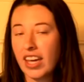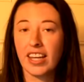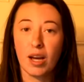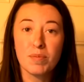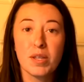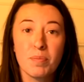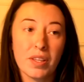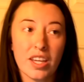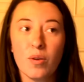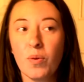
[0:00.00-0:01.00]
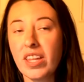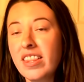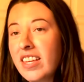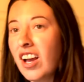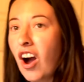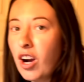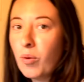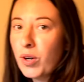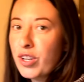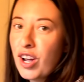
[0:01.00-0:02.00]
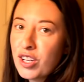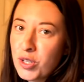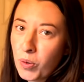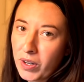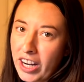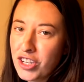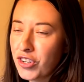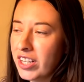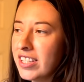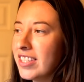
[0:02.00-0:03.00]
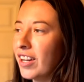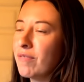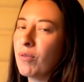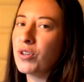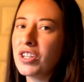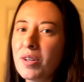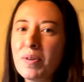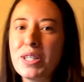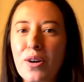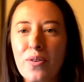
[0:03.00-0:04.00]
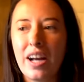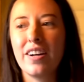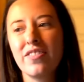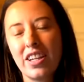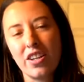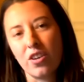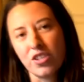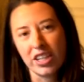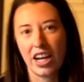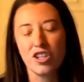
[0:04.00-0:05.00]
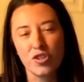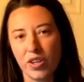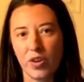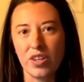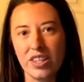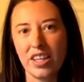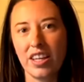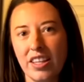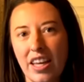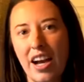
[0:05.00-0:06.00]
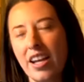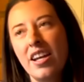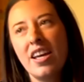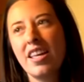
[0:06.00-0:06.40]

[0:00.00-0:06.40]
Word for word: It comes complete with the awkward door entrance. Unfortunately, we don't have like an Arctic entry or anything like that.